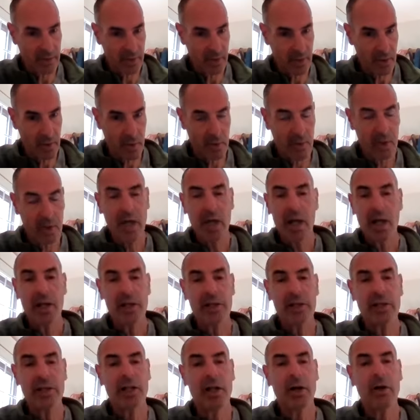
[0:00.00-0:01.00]
So,
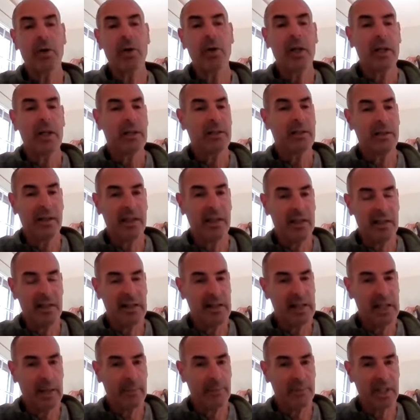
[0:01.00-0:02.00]

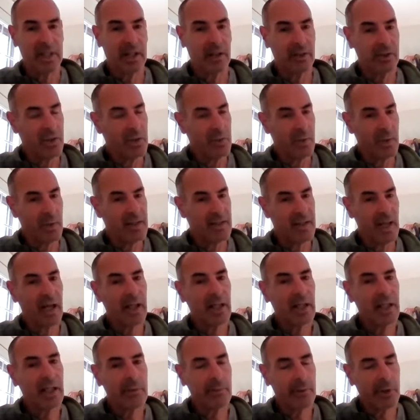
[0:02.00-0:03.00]
TCM tells you
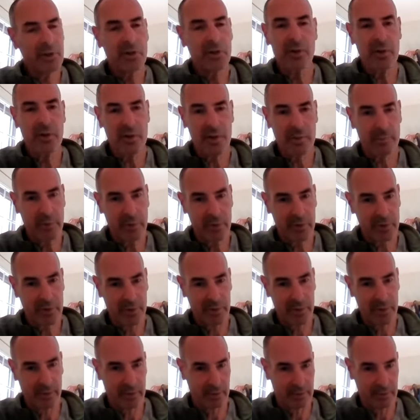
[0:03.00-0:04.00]
exactly what you're supposed
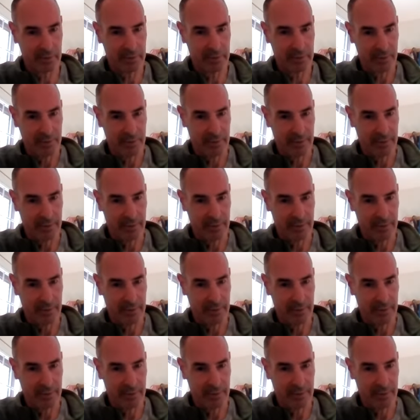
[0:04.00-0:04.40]
to do.